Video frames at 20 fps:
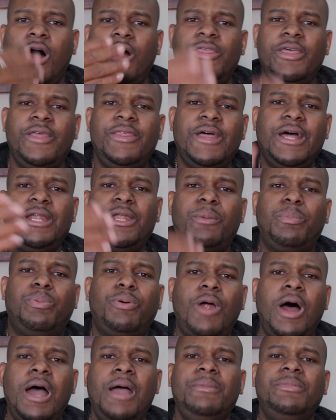other than the
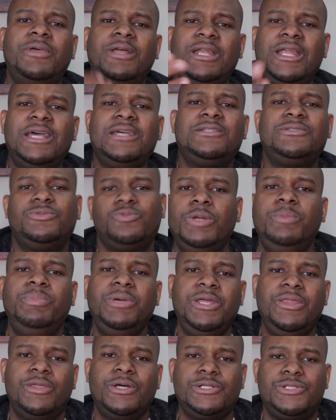prime, the next would
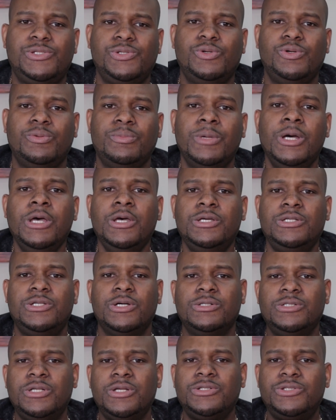be the zoom.
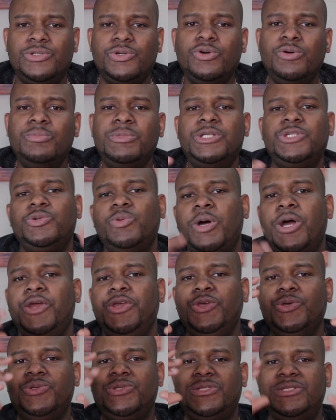So the zoom is where
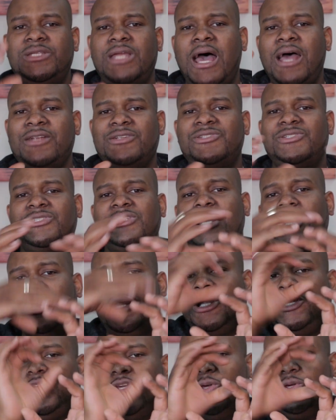you stand
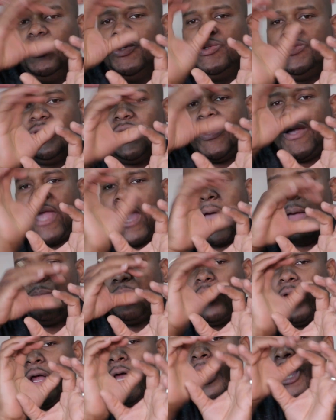still and you use your
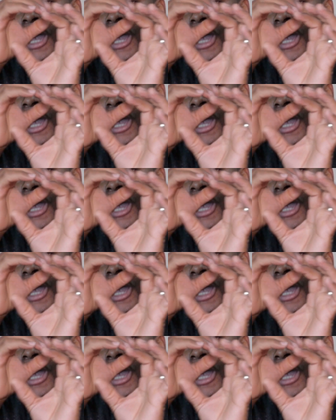camera